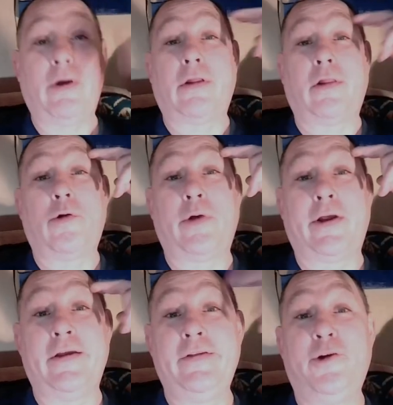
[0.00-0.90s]
Well,
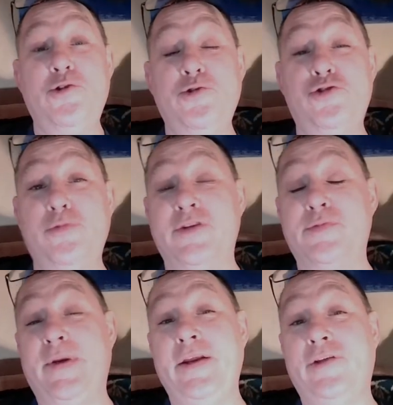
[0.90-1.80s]
hello again there, YouTube.
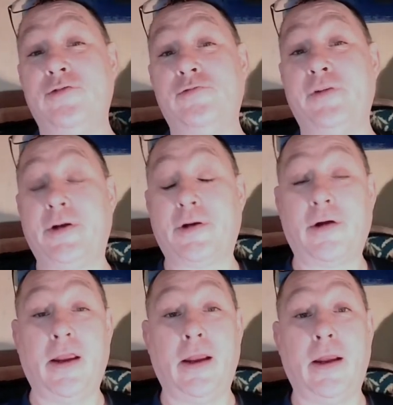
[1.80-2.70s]
It's Petey
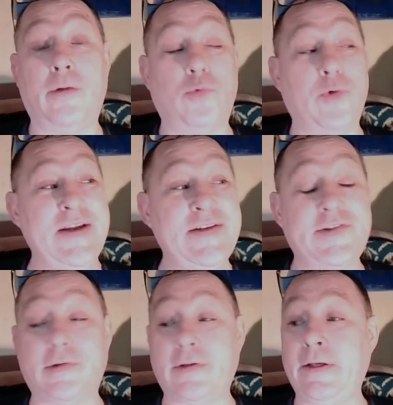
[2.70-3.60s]
Twofinger, and
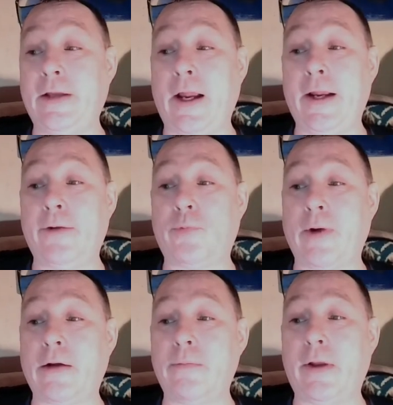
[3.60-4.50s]
recently I
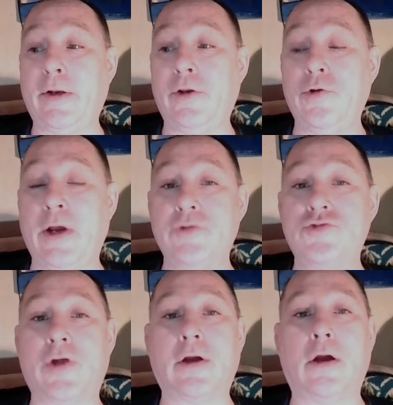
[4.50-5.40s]
had recommended you
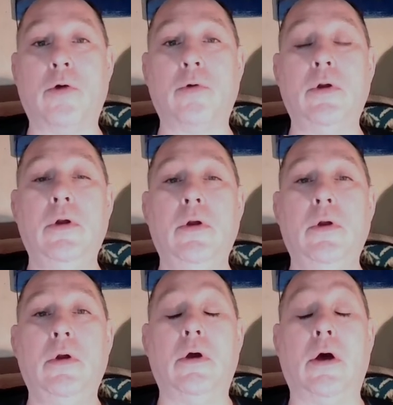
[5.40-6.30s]
guys check out
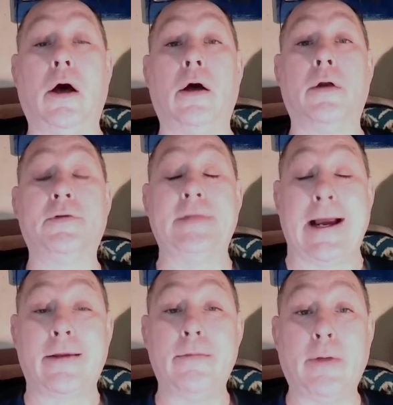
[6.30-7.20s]
a
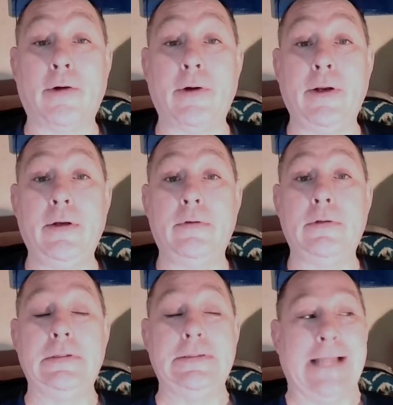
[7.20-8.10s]
documentary
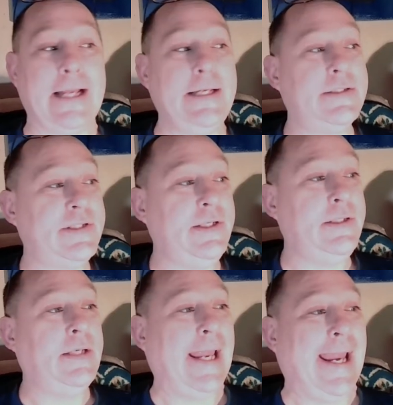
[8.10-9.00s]

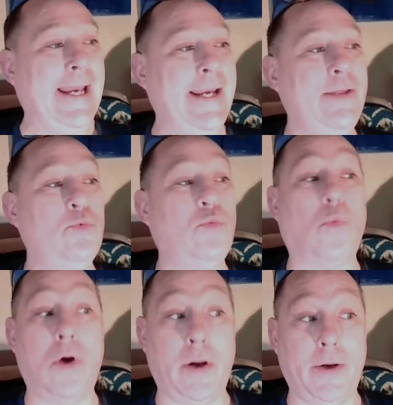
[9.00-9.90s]

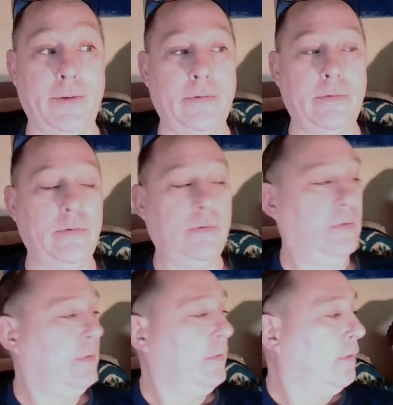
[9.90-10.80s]
1981,
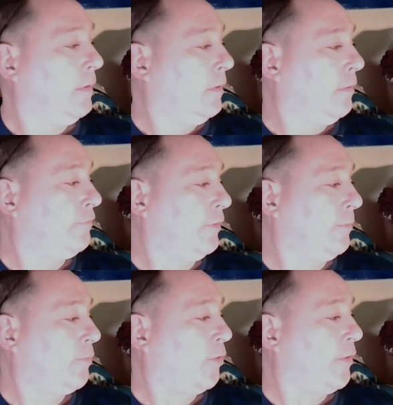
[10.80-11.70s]

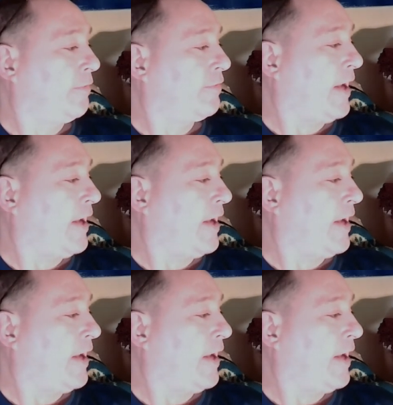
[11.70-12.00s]
Film Board